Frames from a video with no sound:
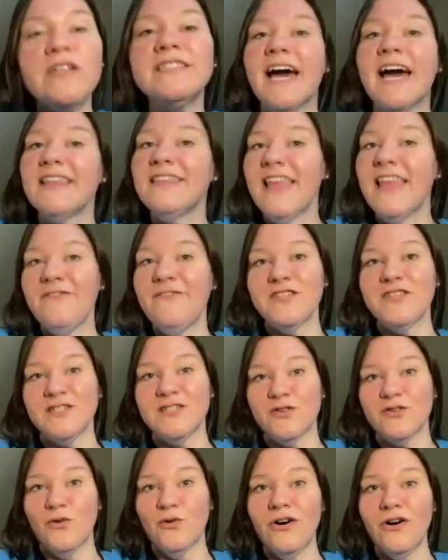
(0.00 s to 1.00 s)
as I left the
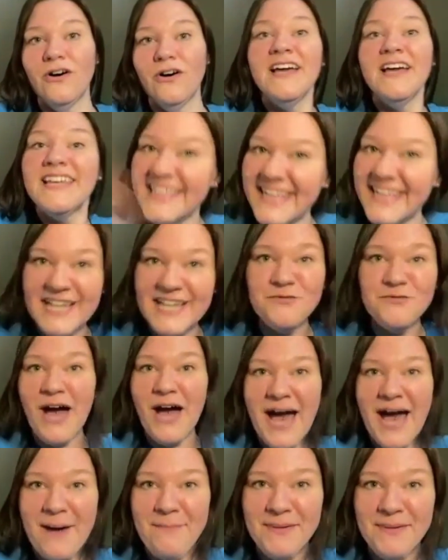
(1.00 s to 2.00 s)
school, guess
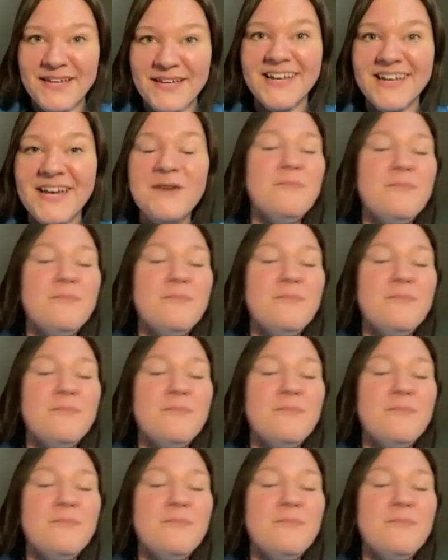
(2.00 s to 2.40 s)
what happened?